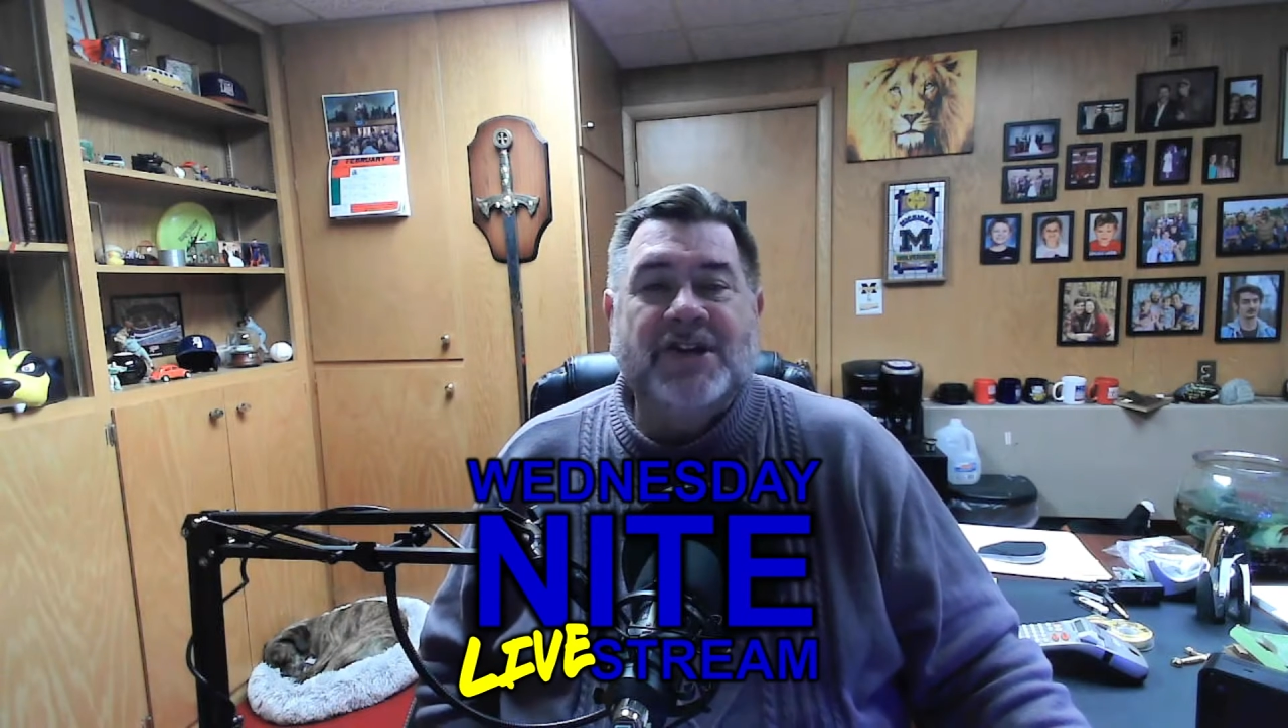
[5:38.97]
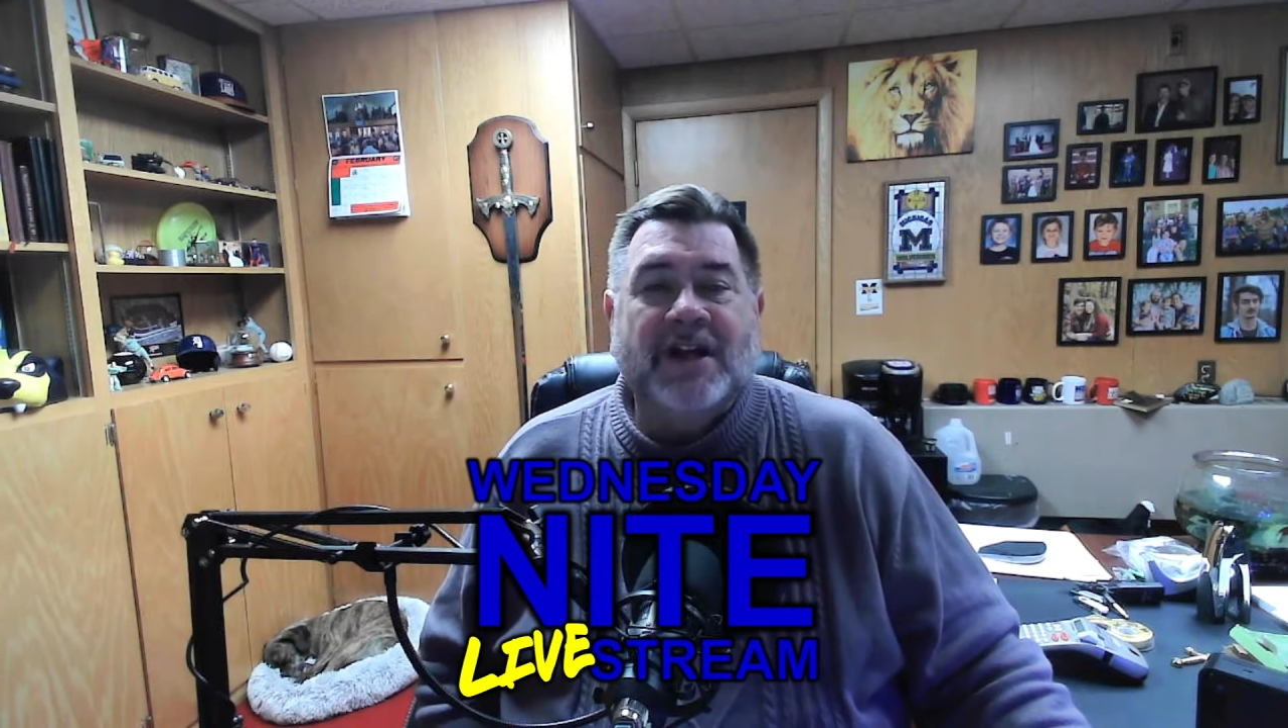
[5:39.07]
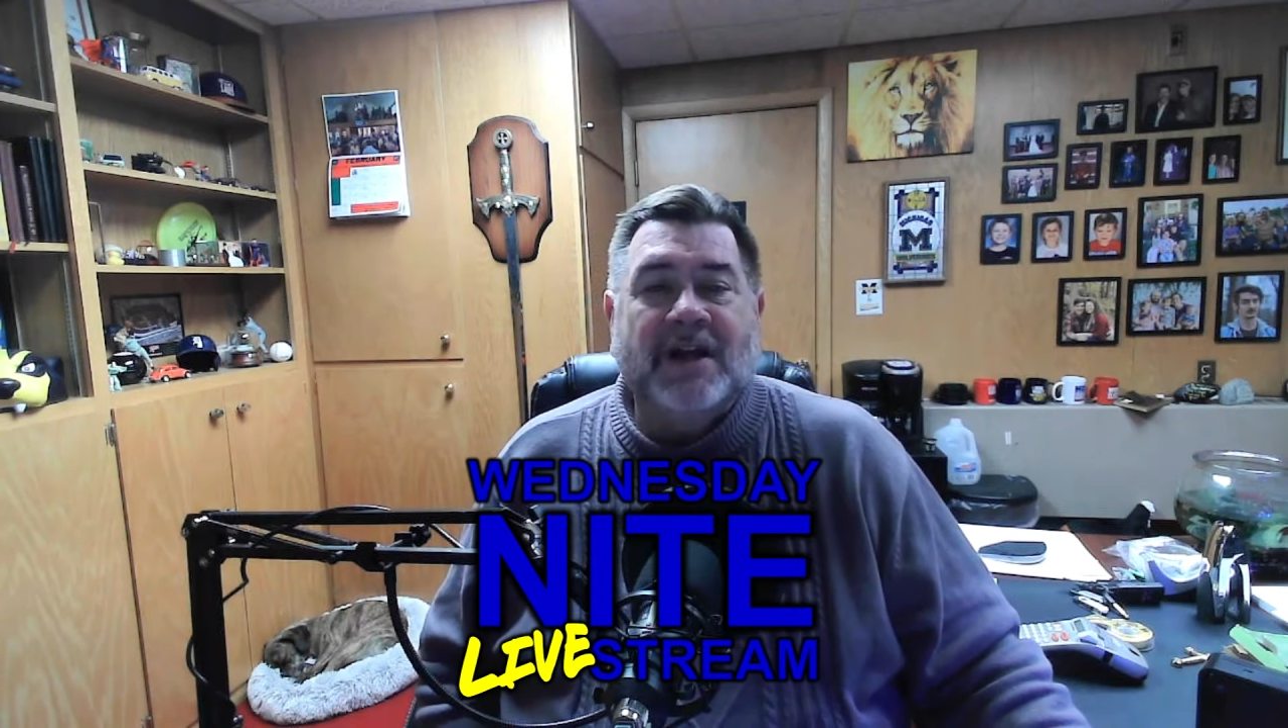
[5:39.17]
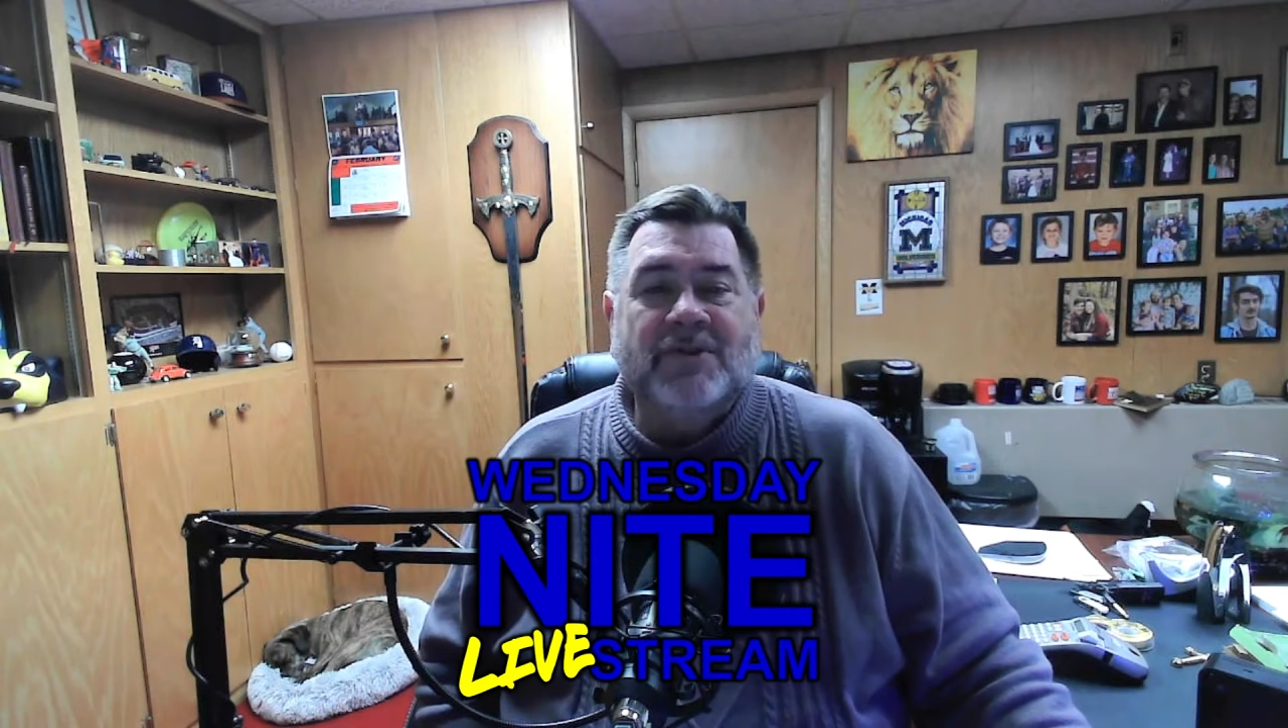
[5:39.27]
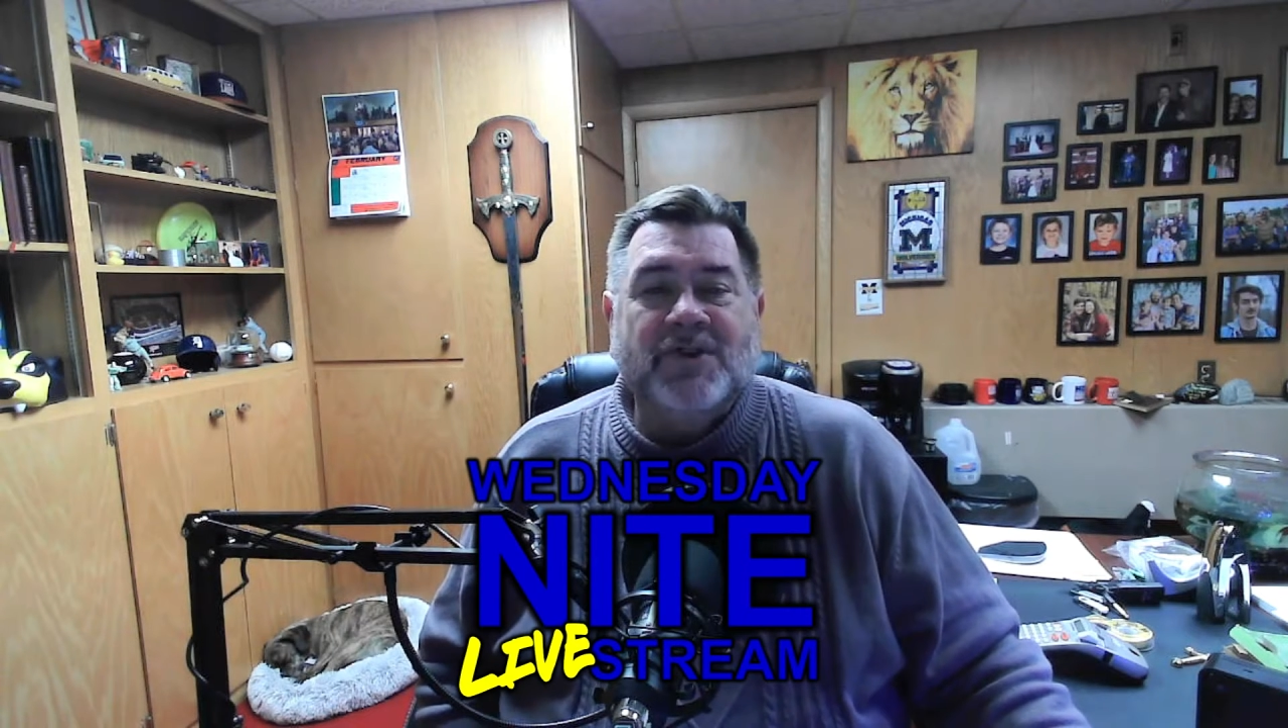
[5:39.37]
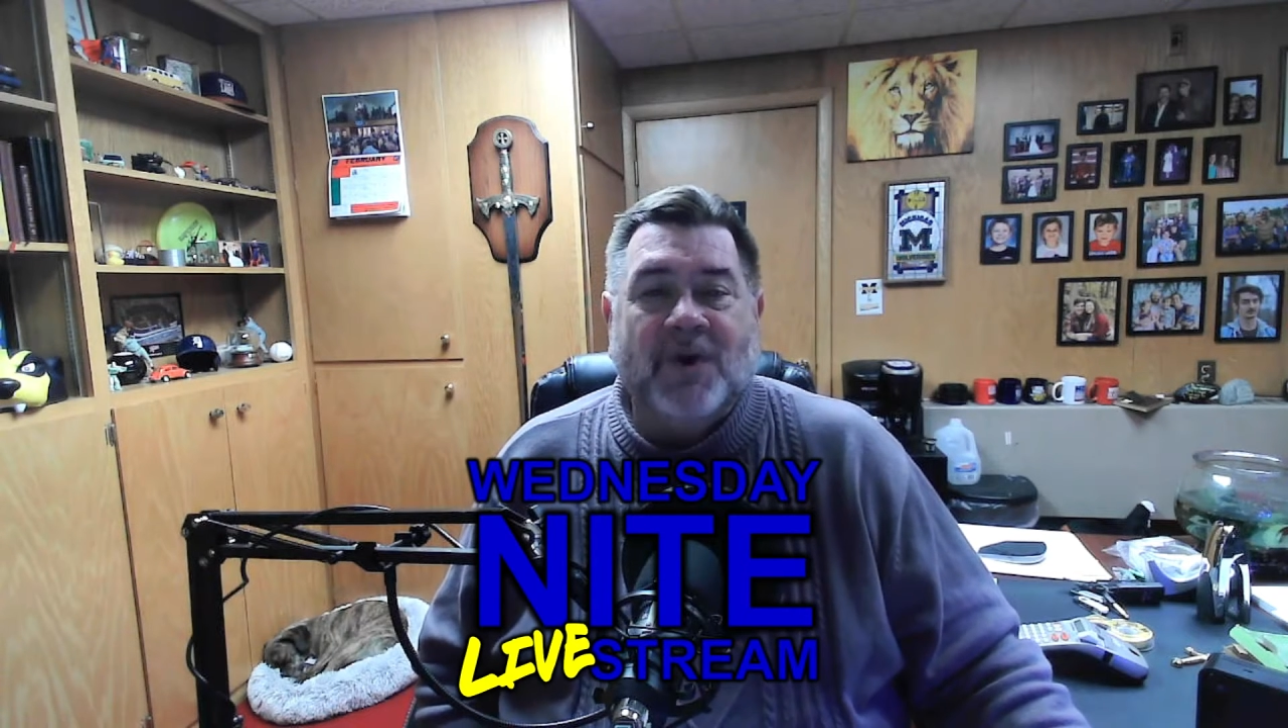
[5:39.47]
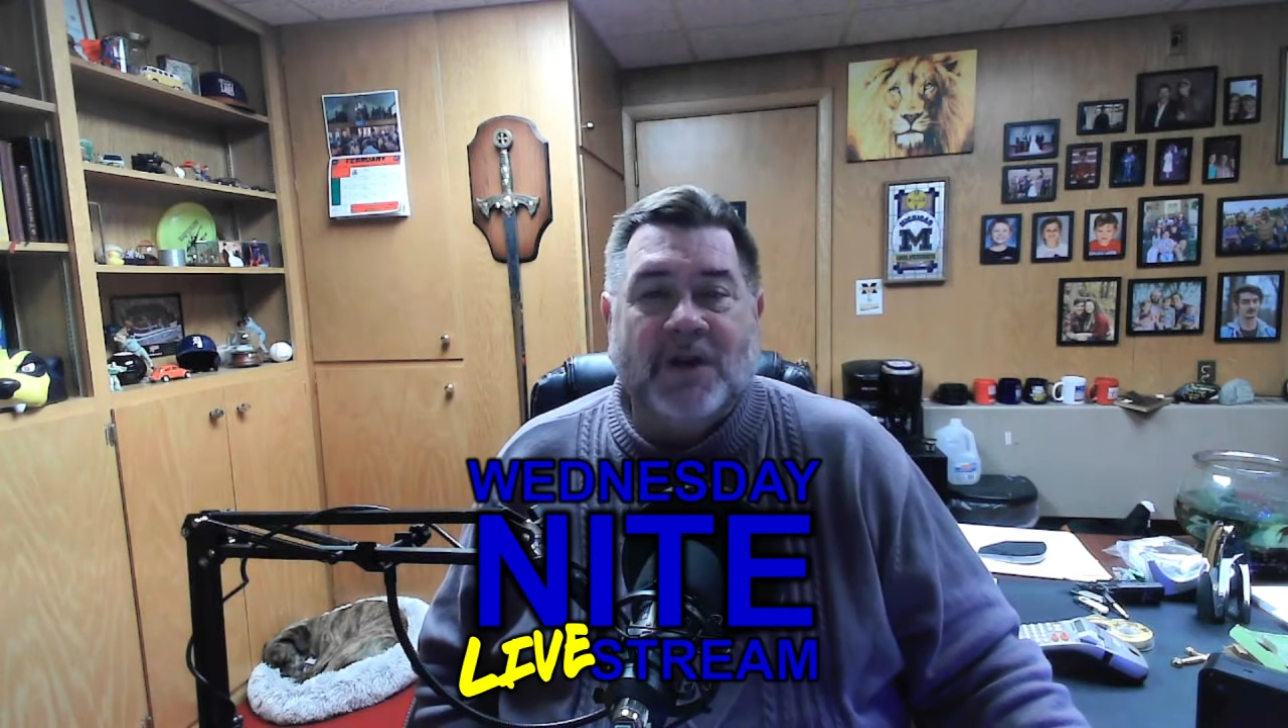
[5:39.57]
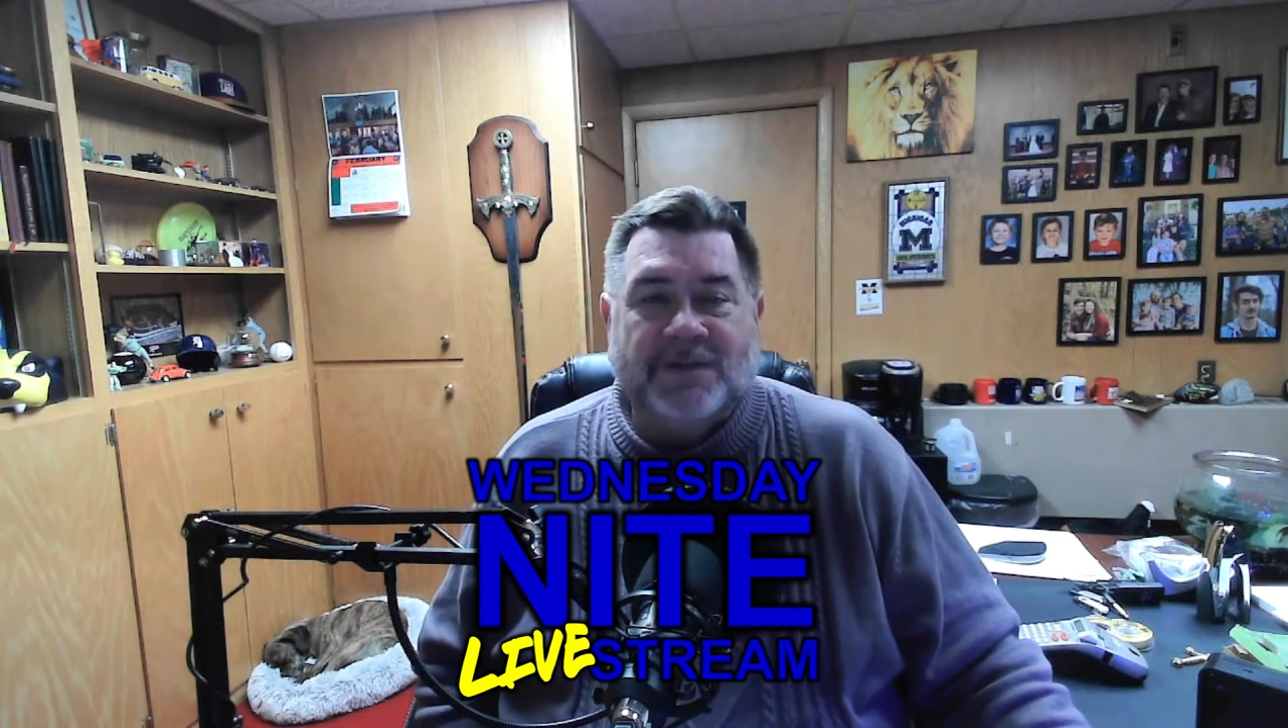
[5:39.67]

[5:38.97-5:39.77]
you to come join